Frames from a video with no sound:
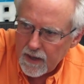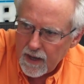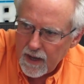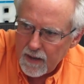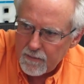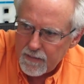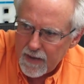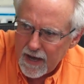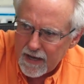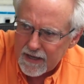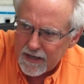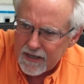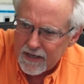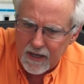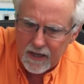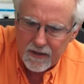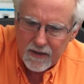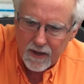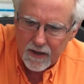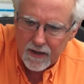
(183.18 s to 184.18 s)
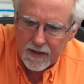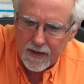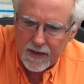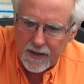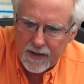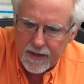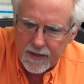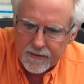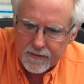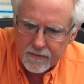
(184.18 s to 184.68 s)
Uh, I cannot,
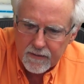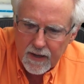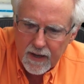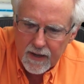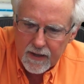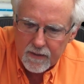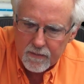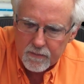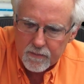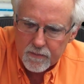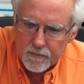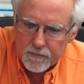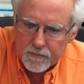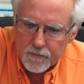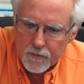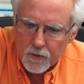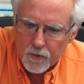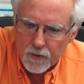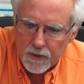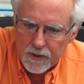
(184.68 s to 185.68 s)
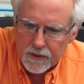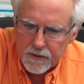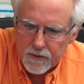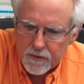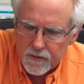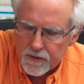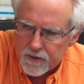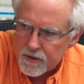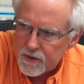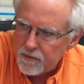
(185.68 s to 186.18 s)
I, I am going
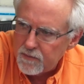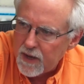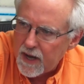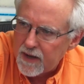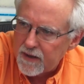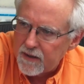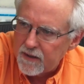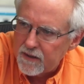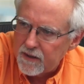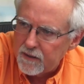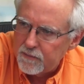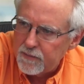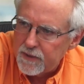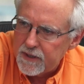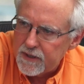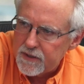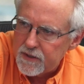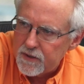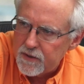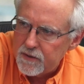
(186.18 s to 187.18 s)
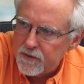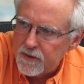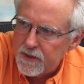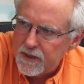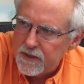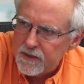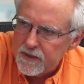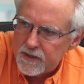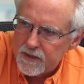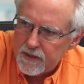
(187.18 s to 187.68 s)
to zoom out a little bit so you
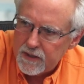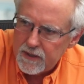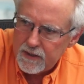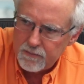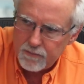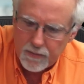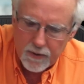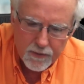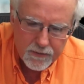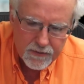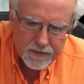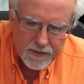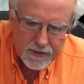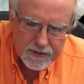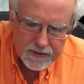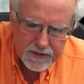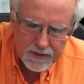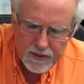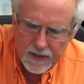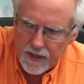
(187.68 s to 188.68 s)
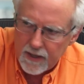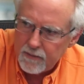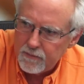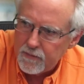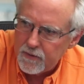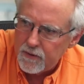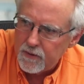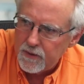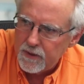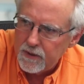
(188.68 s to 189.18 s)
can see both things that I am
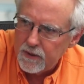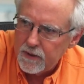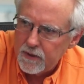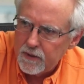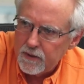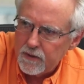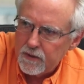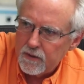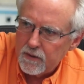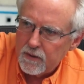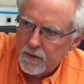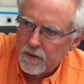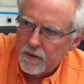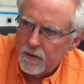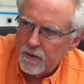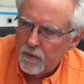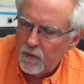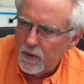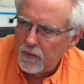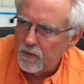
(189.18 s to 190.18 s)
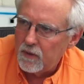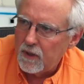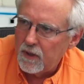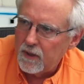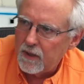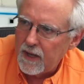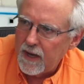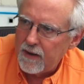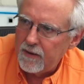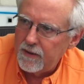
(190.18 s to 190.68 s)
doing. We will
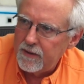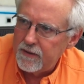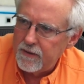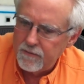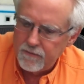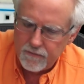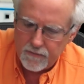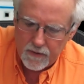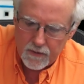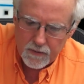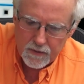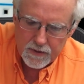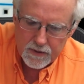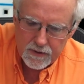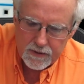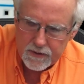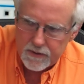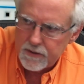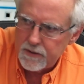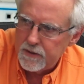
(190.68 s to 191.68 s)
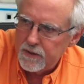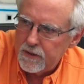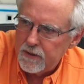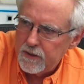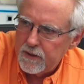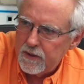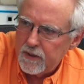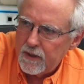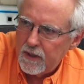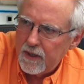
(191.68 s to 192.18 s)
allow it to focus.
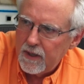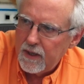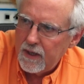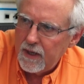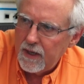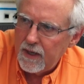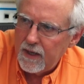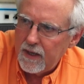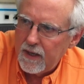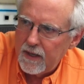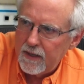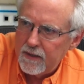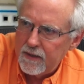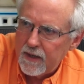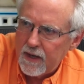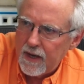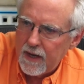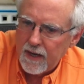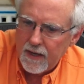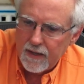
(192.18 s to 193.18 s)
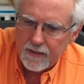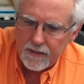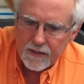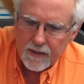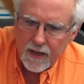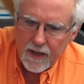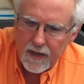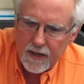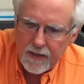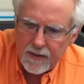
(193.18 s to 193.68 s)
And I
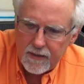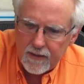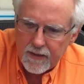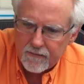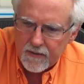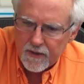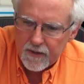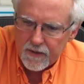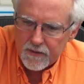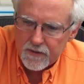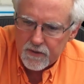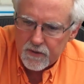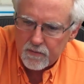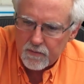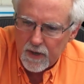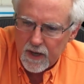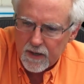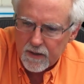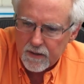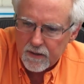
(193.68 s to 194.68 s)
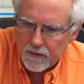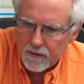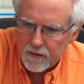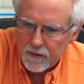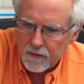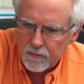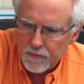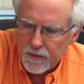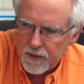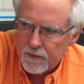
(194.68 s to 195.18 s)
lied, I've got to zoom out a
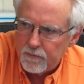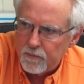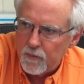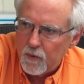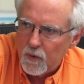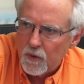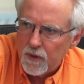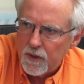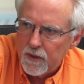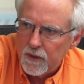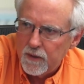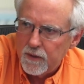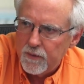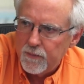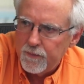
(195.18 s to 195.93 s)
little bit more.